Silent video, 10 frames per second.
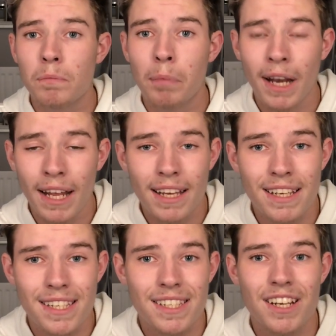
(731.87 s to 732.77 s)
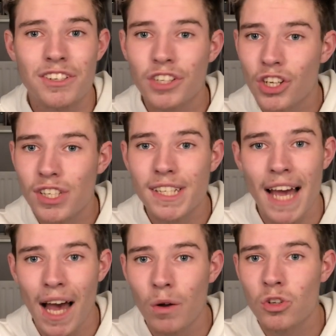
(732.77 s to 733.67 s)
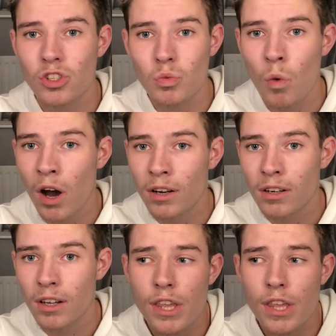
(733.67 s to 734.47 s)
please just tell someone.